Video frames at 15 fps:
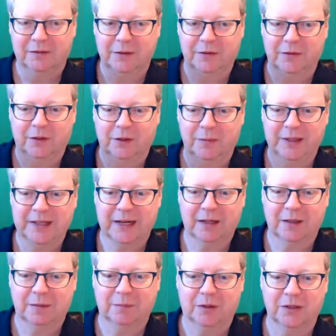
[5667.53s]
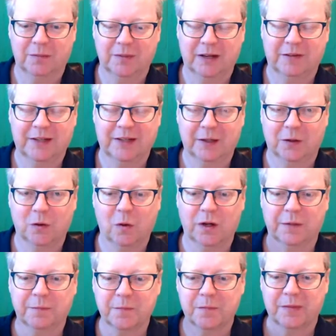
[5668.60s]
If you follow me down the bottom left hand
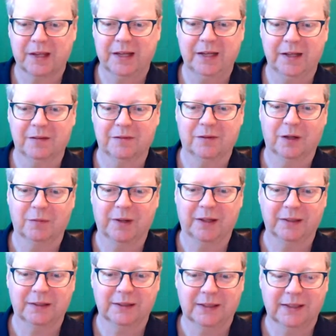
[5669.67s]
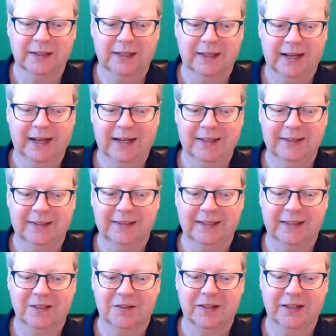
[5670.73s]
corner, hit the follow button, and
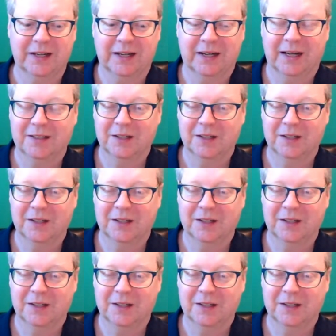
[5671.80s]
uh, that's great.